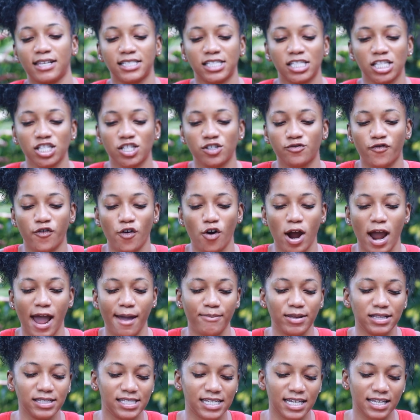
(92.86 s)
this is for, I've
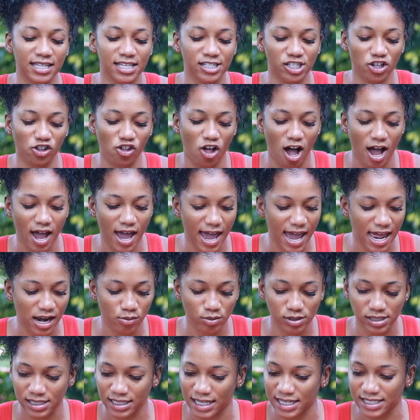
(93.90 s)
been seeing this a lot and it
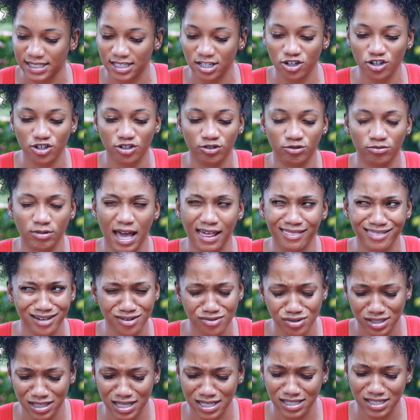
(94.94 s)
was less than a, I think
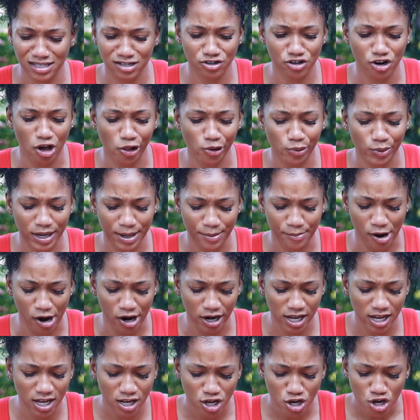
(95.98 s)
it was less than a dollar when I bought
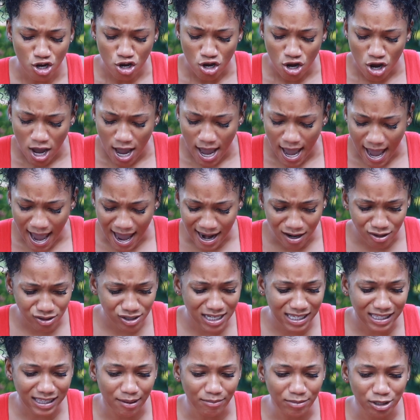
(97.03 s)
it. And I was
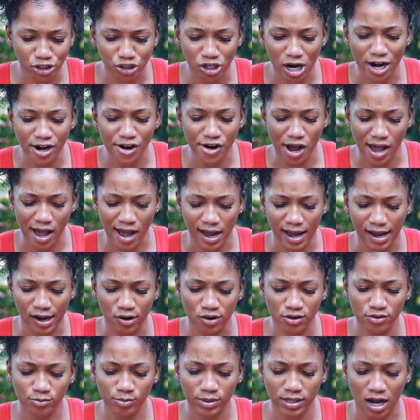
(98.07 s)
like, let me try it
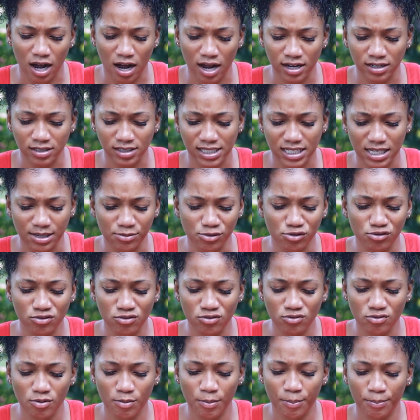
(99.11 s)
out on
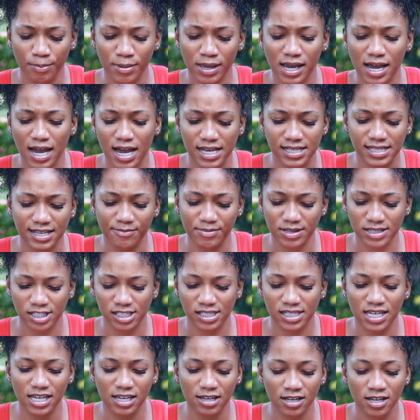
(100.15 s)
Temu because I've been
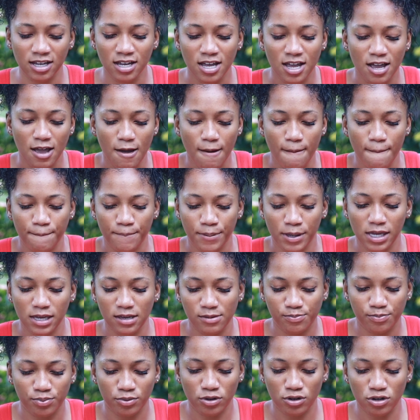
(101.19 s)
seeing
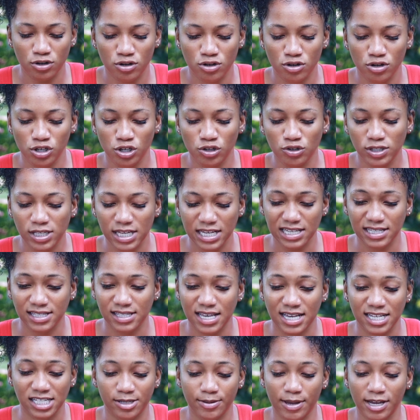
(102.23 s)
people use this,
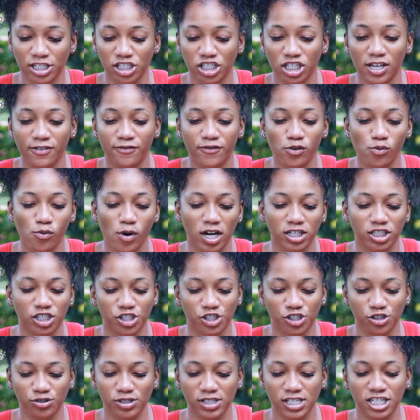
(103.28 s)
especially if you watch
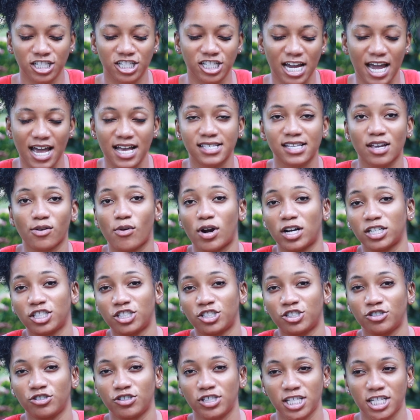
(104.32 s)
Juicy Jazz. I watch
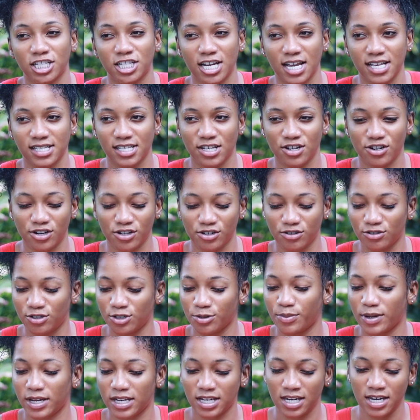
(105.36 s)
Juicy Jazz here on
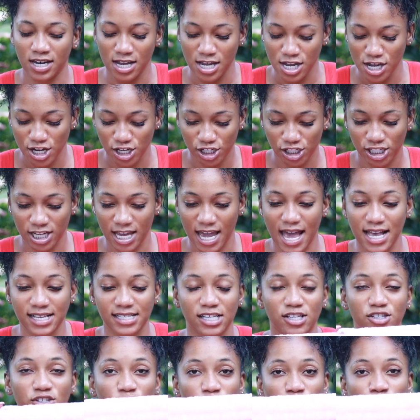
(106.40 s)
YouTube and she has
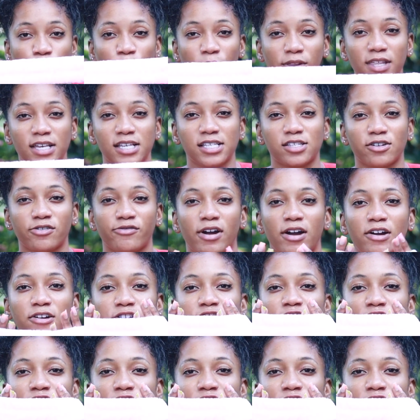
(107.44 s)
it. So you put this around